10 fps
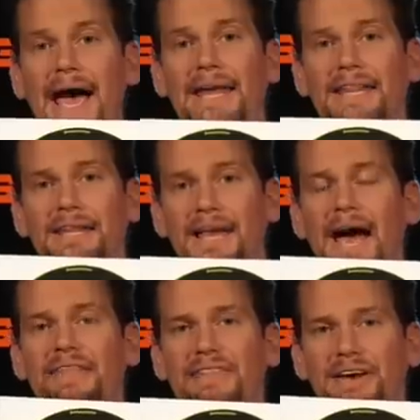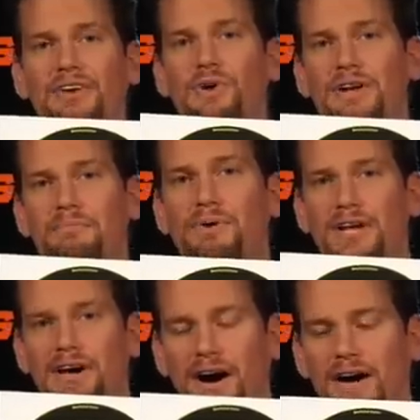had, I had the gun running
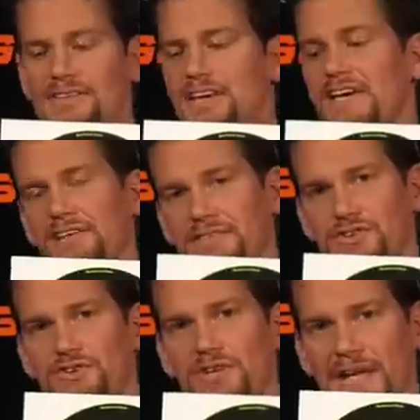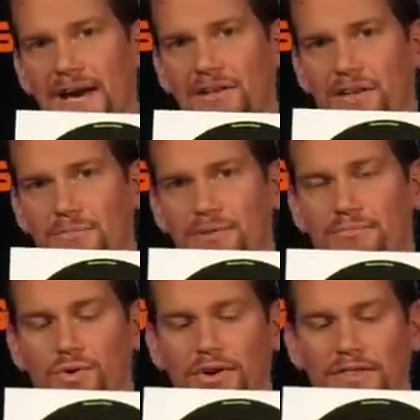pretty hot. If you tune it down a little bit
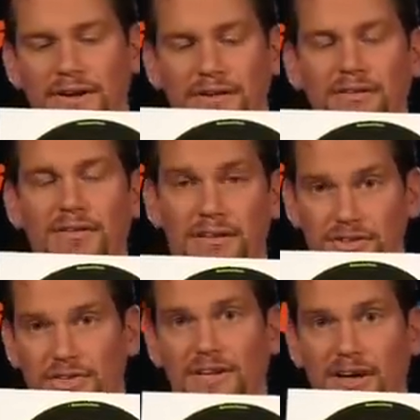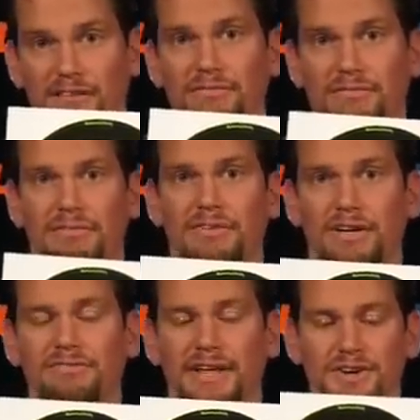more, then, then you'll get a lot, you
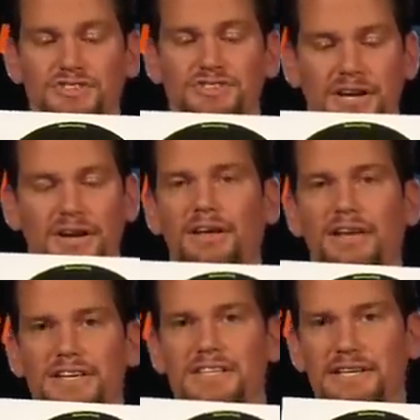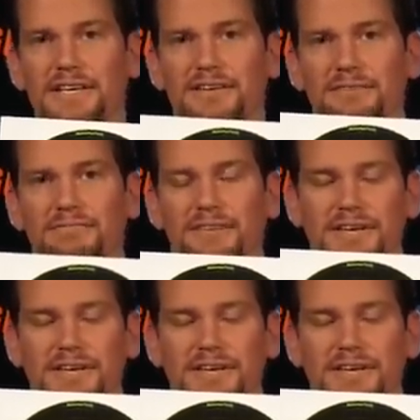know, flatter string and easily get,